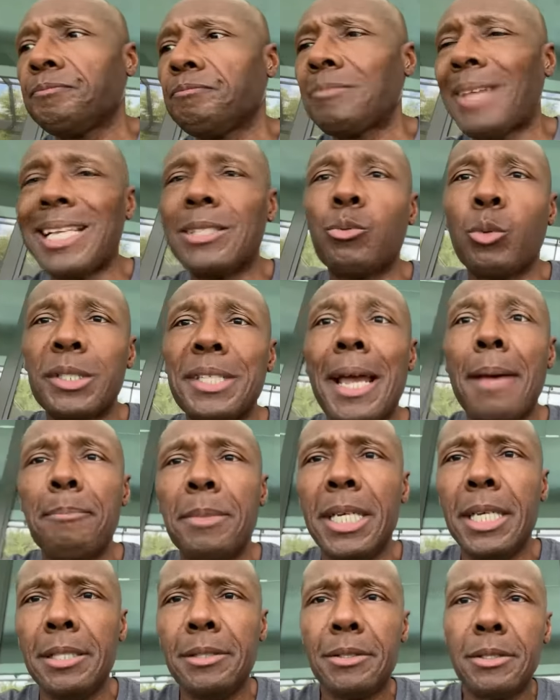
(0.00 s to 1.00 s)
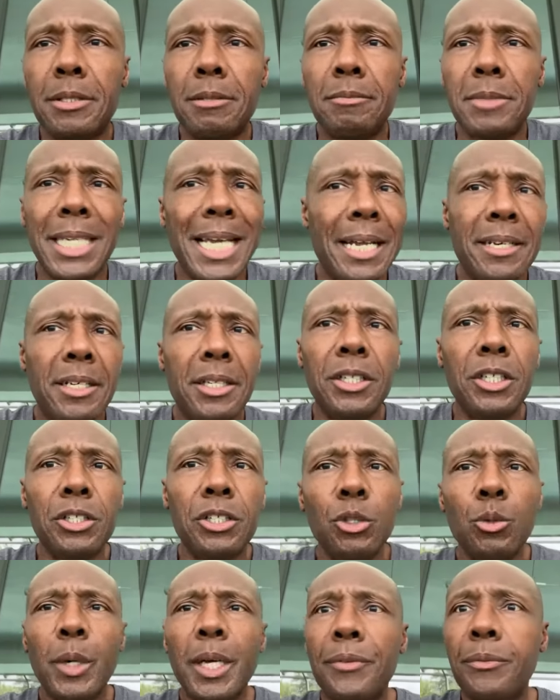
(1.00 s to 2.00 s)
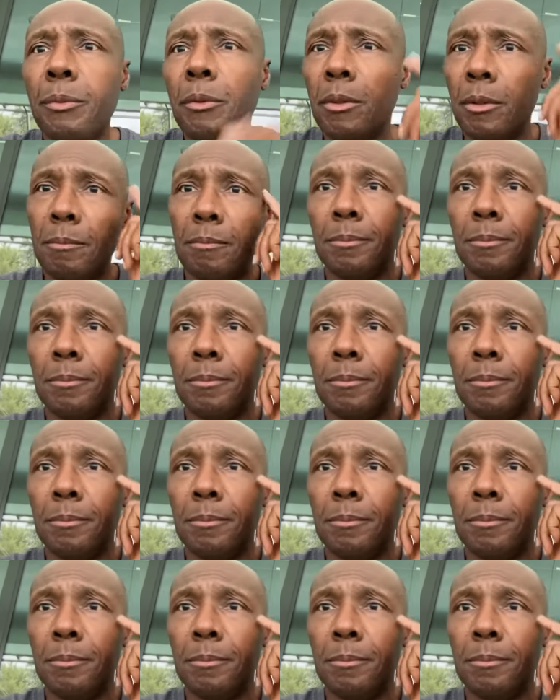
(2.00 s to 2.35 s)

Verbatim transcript: That's what that means. Got nothing to do with